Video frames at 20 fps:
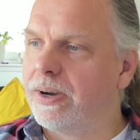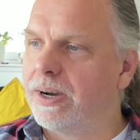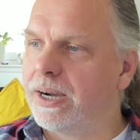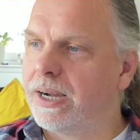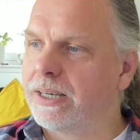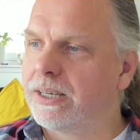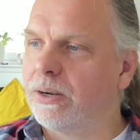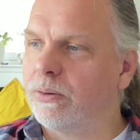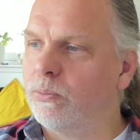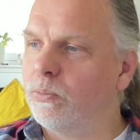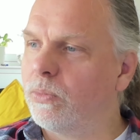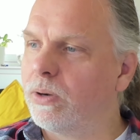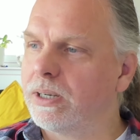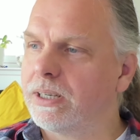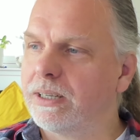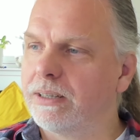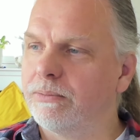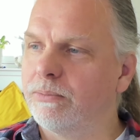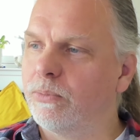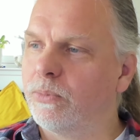I don't
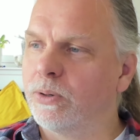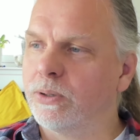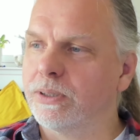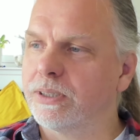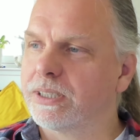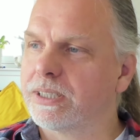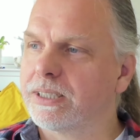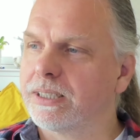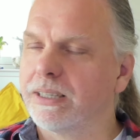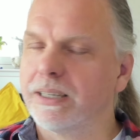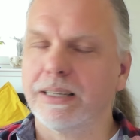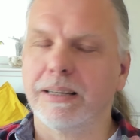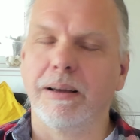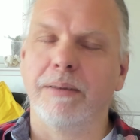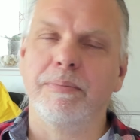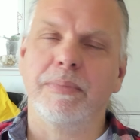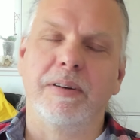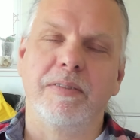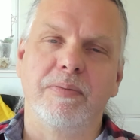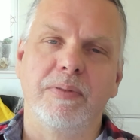want.
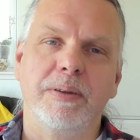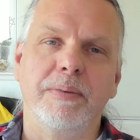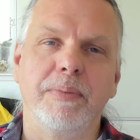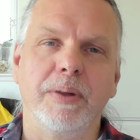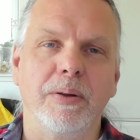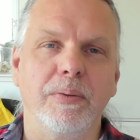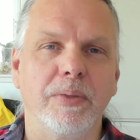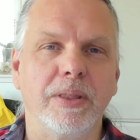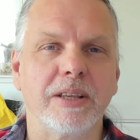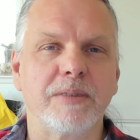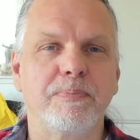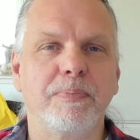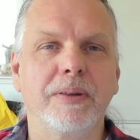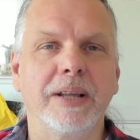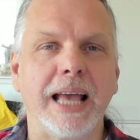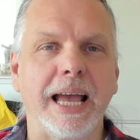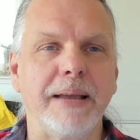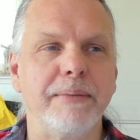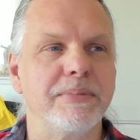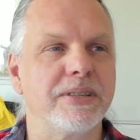There's
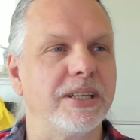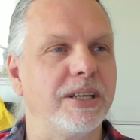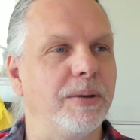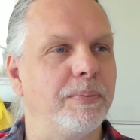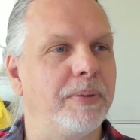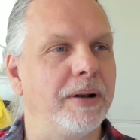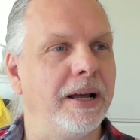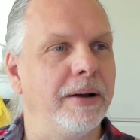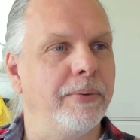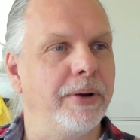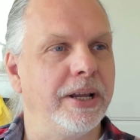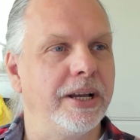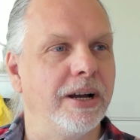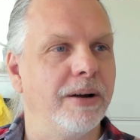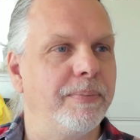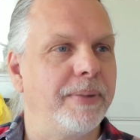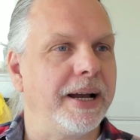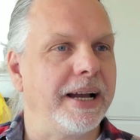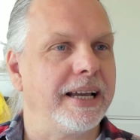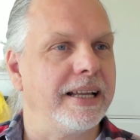games that you play where you
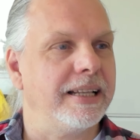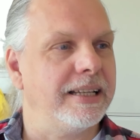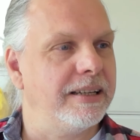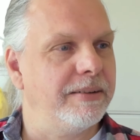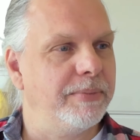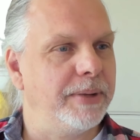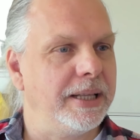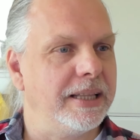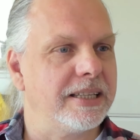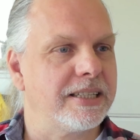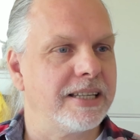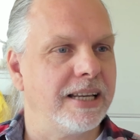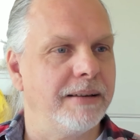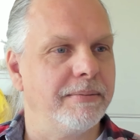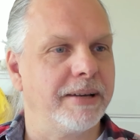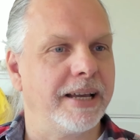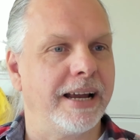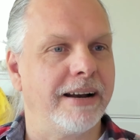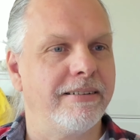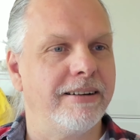go back and you meet the same
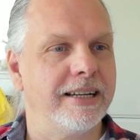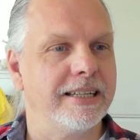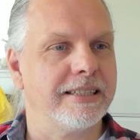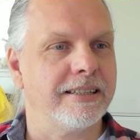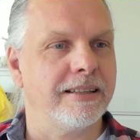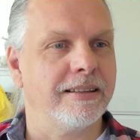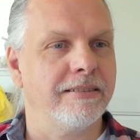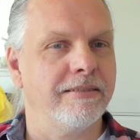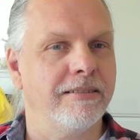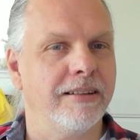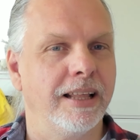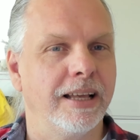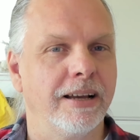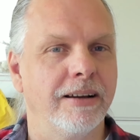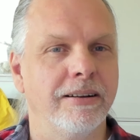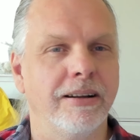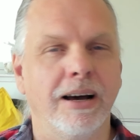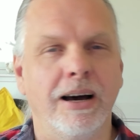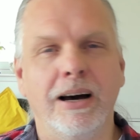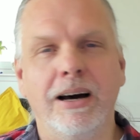character, and they're
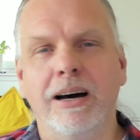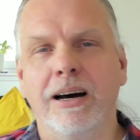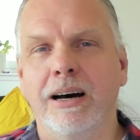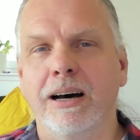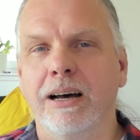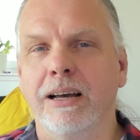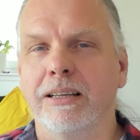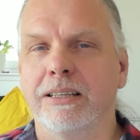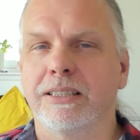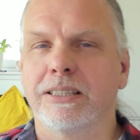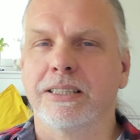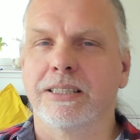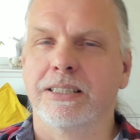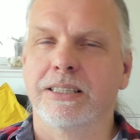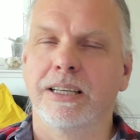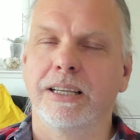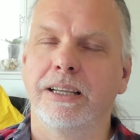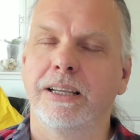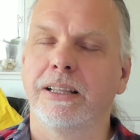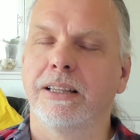going, I
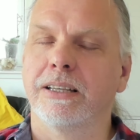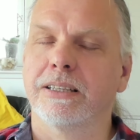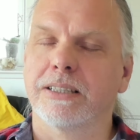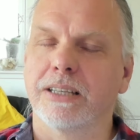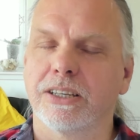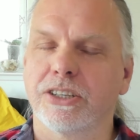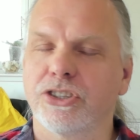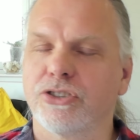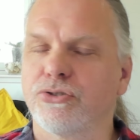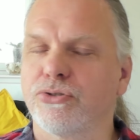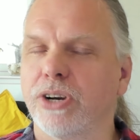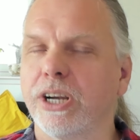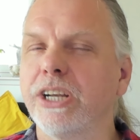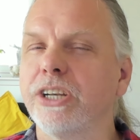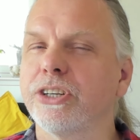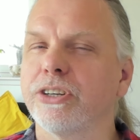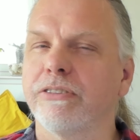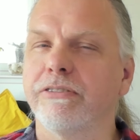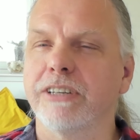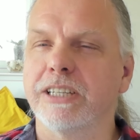see, there's a
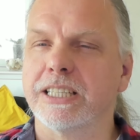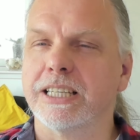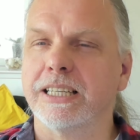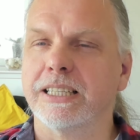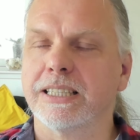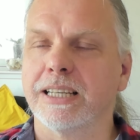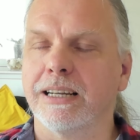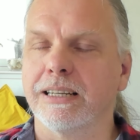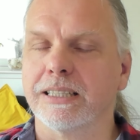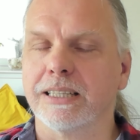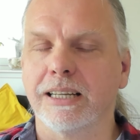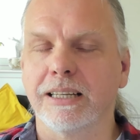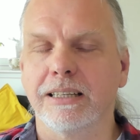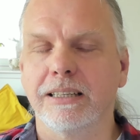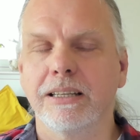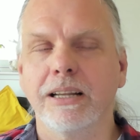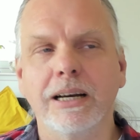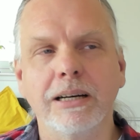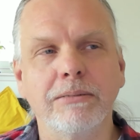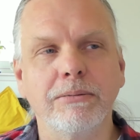stranger is in town. It's
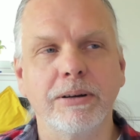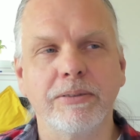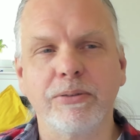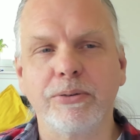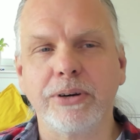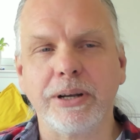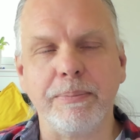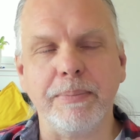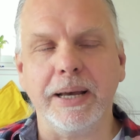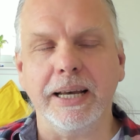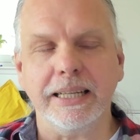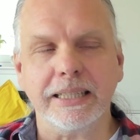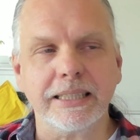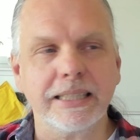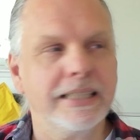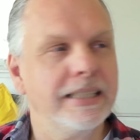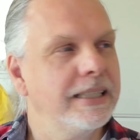like, no, we've already met.